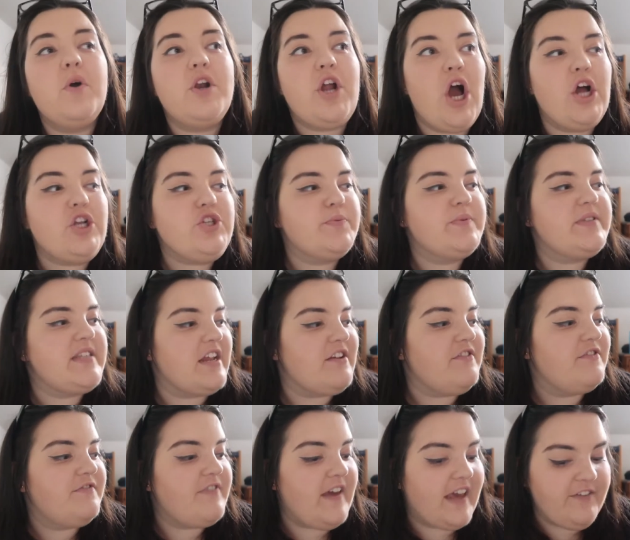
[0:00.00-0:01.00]
100%
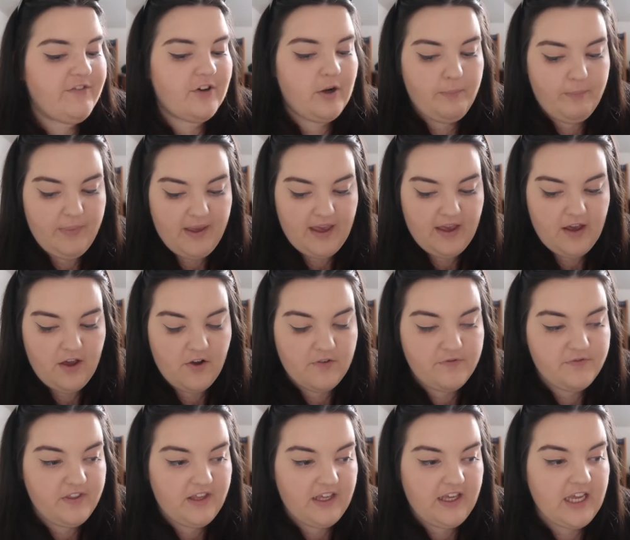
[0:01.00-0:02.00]
favourite bit
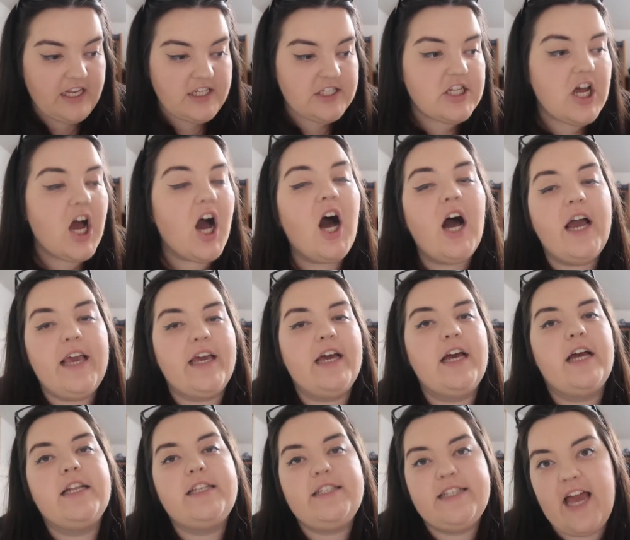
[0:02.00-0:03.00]
of the
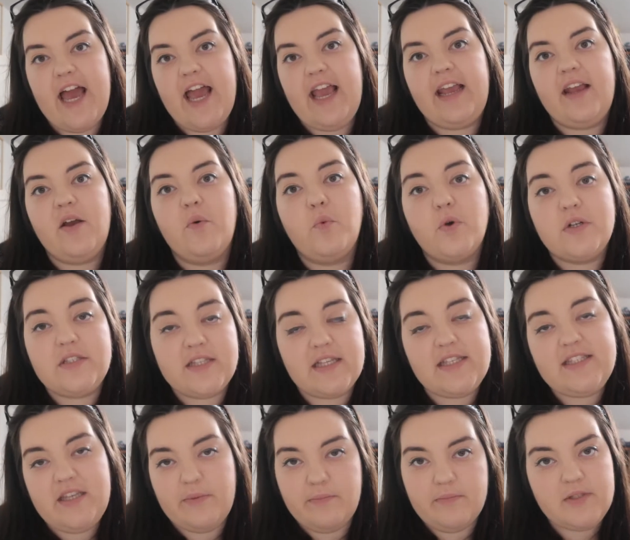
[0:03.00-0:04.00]
entire day was the
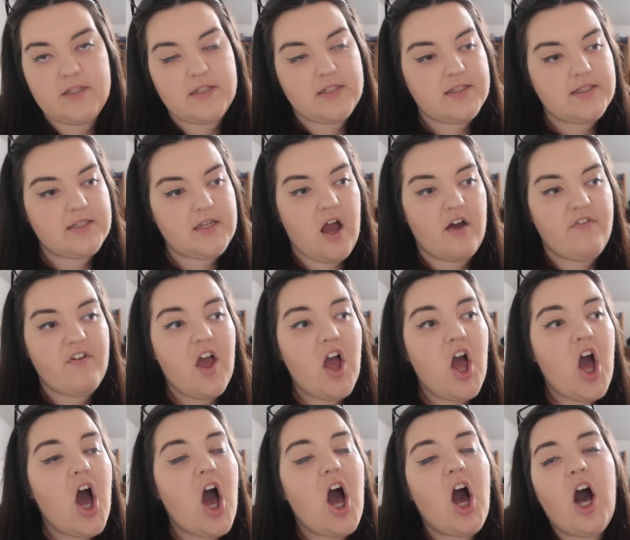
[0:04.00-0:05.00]
Simpsons stuff.
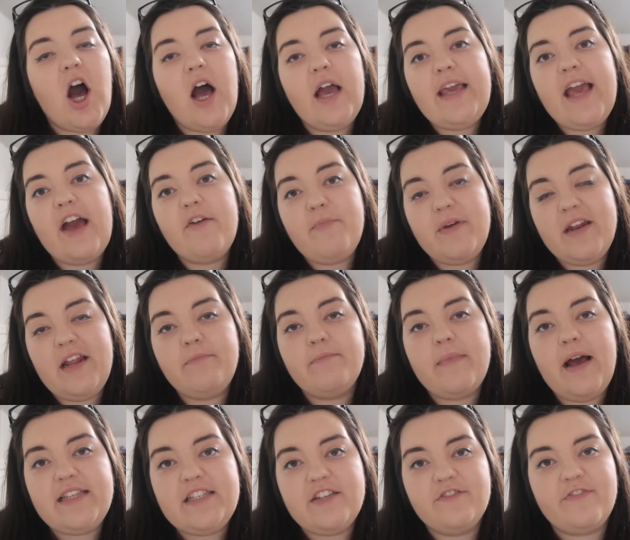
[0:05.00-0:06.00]
I have been a
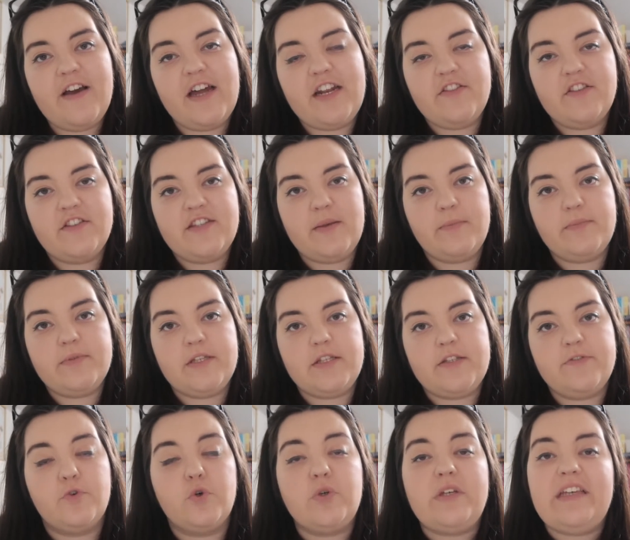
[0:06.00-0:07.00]
massive fan of The
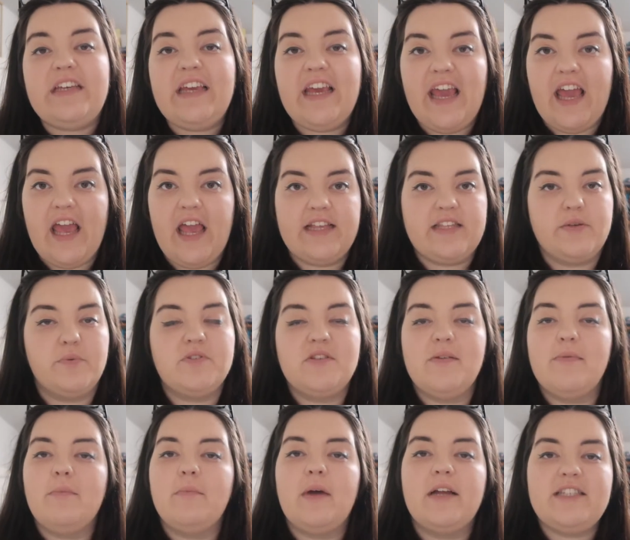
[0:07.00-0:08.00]
Simpsons for years. It was
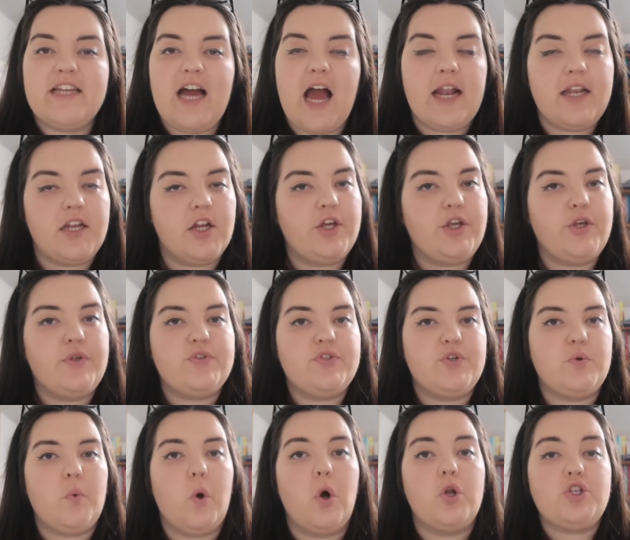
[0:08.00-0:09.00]
something my dad and I used
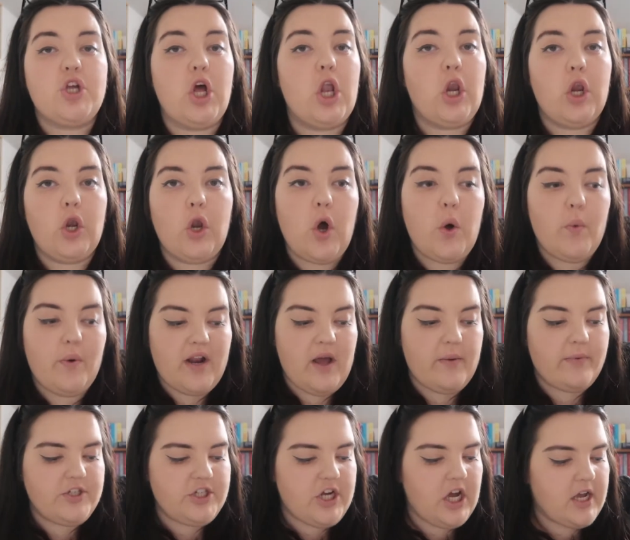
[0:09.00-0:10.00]
to watch a lot when I
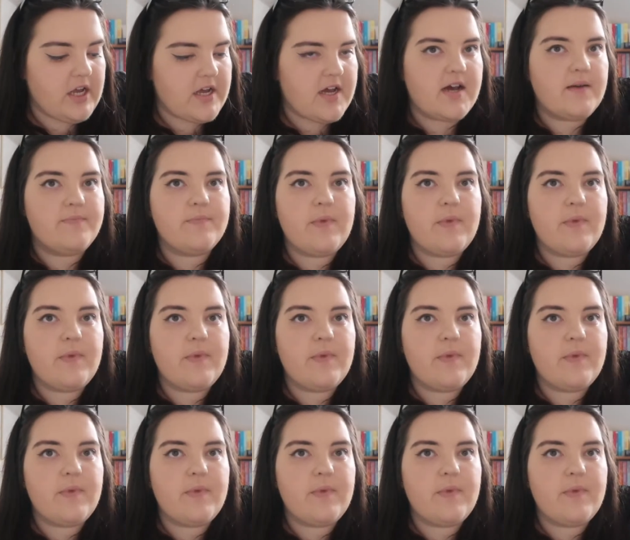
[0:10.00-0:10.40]
was younger.